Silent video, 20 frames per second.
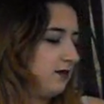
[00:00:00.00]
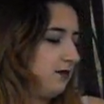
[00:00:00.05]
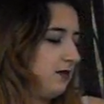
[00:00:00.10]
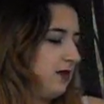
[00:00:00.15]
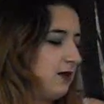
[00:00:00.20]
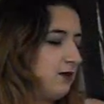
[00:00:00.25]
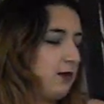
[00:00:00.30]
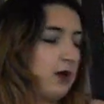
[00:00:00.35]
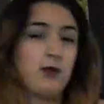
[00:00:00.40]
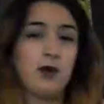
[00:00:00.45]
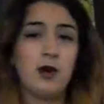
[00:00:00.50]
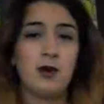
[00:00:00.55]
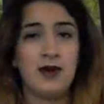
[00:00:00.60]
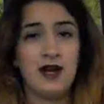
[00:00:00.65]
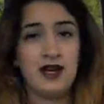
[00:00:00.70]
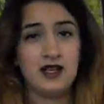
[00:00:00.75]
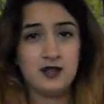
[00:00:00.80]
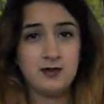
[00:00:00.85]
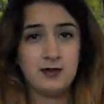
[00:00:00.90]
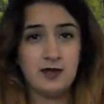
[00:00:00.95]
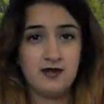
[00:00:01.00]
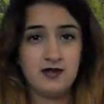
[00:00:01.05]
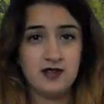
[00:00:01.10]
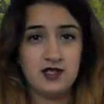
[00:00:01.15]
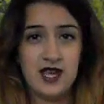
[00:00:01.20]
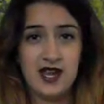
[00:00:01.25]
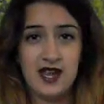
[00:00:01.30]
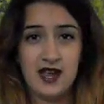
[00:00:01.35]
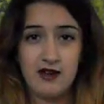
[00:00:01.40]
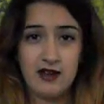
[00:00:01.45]
me and my mum had a bit of a
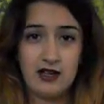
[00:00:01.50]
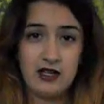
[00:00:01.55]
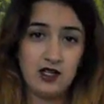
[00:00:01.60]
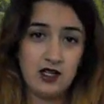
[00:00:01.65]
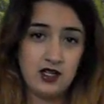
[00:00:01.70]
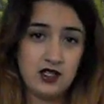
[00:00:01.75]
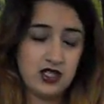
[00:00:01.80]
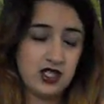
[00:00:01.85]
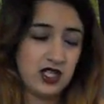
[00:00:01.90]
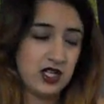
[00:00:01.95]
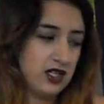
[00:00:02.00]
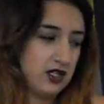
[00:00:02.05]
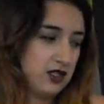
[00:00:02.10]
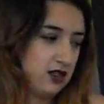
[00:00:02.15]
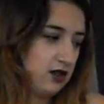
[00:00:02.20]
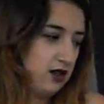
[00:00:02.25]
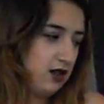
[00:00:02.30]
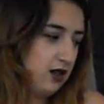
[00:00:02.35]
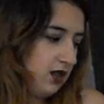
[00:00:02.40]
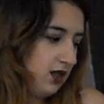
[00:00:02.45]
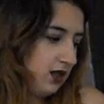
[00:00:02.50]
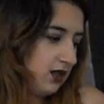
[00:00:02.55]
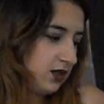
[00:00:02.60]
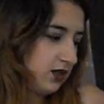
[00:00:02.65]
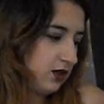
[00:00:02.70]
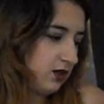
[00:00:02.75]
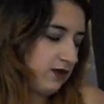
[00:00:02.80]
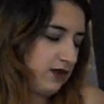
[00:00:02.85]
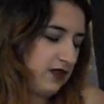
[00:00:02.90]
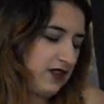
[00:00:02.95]
day out in London
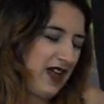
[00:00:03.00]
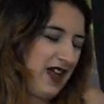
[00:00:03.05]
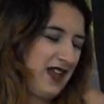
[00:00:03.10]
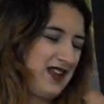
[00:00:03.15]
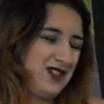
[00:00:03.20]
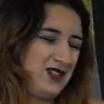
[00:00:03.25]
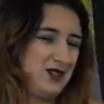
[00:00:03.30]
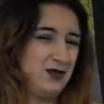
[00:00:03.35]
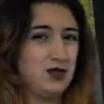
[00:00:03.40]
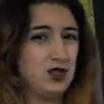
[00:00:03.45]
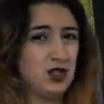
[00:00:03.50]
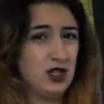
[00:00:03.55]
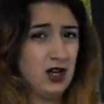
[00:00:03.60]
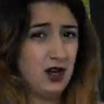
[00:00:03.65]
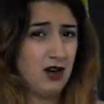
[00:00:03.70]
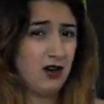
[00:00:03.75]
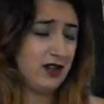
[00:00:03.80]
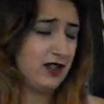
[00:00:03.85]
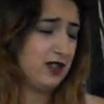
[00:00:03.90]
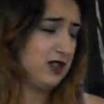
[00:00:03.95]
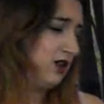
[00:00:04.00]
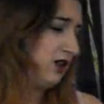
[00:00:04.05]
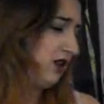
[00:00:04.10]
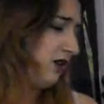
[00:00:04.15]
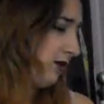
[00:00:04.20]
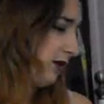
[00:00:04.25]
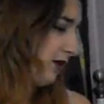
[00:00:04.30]
sort of at the end of July, so I know